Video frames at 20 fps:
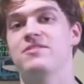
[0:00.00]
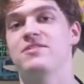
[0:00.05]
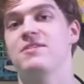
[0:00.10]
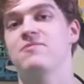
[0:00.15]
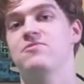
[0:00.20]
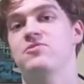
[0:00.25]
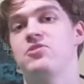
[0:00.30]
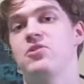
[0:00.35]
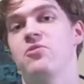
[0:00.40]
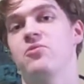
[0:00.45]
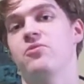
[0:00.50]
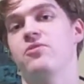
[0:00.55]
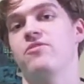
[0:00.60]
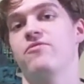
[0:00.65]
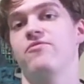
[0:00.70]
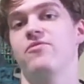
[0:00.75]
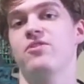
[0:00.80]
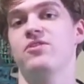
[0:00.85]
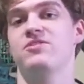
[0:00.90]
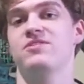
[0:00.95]
His name's
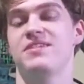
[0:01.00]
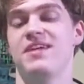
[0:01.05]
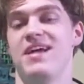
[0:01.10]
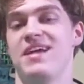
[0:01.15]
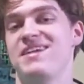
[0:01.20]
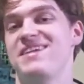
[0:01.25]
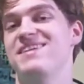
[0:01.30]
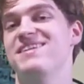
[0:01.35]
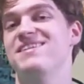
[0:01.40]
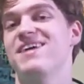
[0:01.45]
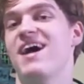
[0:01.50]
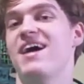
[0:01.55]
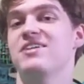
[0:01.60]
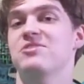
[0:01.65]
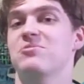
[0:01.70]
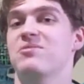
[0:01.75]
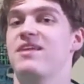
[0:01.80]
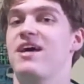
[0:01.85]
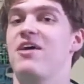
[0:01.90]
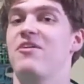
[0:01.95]
Fyodor I, and he
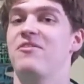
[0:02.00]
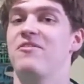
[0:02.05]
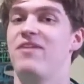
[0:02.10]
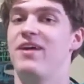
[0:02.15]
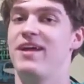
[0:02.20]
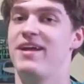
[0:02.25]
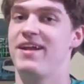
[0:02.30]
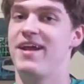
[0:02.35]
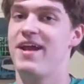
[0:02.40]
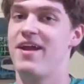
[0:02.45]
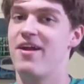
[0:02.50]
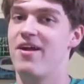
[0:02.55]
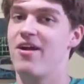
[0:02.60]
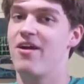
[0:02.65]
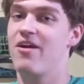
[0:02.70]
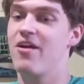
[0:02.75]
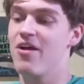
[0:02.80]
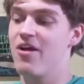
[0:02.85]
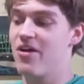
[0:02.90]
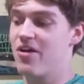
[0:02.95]
dies without an
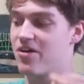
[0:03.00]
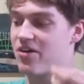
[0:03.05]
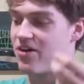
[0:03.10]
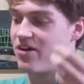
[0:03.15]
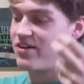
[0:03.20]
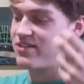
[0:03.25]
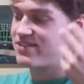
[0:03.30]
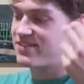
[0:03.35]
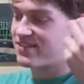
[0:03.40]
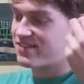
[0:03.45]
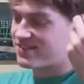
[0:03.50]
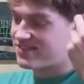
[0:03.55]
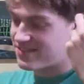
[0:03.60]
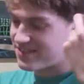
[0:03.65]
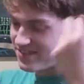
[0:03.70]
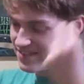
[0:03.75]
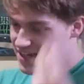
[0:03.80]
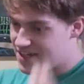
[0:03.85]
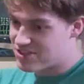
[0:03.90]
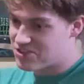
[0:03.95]
heir, causing a
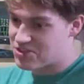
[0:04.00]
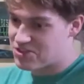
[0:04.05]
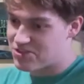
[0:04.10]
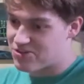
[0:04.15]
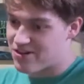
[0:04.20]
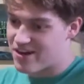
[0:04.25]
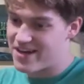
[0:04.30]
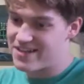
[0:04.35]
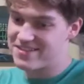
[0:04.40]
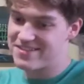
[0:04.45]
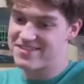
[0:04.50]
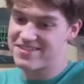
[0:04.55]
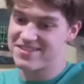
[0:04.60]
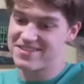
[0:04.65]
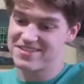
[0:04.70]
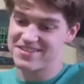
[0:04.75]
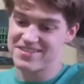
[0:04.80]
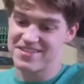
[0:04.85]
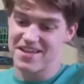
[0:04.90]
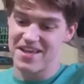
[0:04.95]
succession
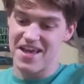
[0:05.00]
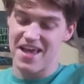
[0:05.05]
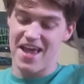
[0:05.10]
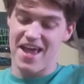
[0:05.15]
crisis.